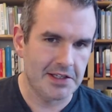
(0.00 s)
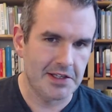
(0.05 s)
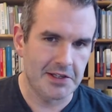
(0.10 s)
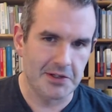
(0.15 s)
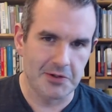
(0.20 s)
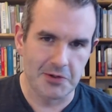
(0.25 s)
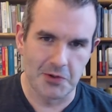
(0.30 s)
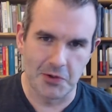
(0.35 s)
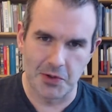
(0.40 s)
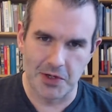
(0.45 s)

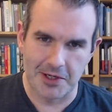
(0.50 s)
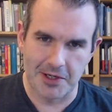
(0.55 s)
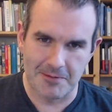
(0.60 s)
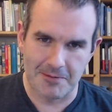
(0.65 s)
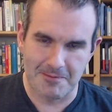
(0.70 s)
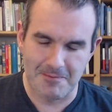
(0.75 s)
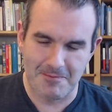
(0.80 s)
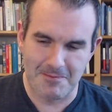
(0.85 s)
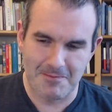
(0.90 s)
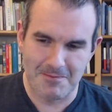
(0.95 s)

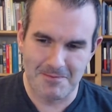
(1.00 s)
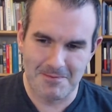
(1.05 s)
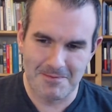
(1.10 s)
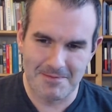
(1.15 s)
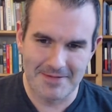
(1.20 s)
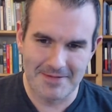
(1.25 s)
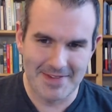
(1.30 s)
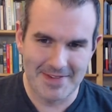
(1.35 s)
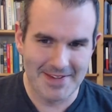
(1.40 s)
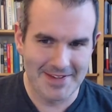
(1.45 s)
you
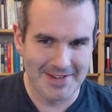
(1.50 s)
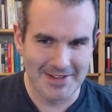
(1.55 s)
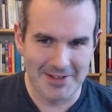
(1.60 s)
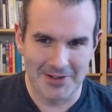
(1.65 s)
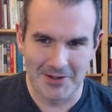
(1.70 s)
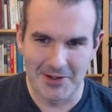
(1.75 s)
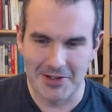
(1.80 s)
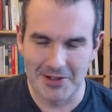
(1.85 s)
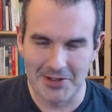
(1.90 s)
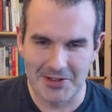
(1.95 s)

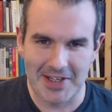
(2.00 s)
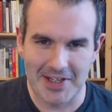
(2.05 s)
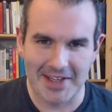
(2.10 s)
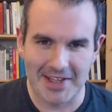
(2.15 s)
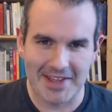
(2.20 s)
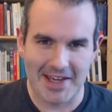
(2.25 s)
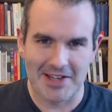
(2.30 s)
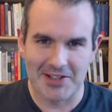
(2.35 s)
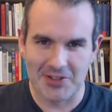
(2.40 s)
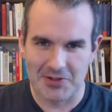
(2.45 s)
take
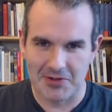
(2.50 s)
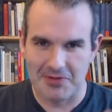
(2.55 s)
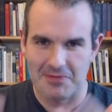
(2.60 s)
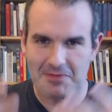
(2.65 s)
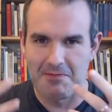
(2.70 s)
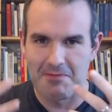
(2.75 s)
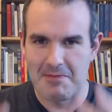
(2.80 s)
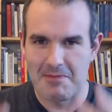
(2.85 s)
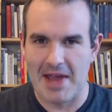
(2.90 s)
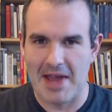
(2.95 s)
that sort
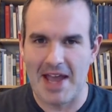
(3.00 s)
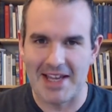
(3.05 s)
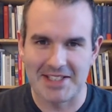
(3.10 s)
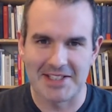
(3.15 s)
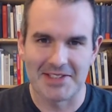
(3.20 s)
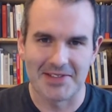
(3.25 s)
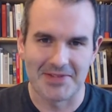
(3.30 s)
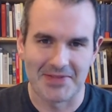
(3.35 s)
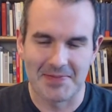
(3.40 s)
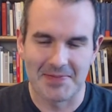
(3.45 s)
of massive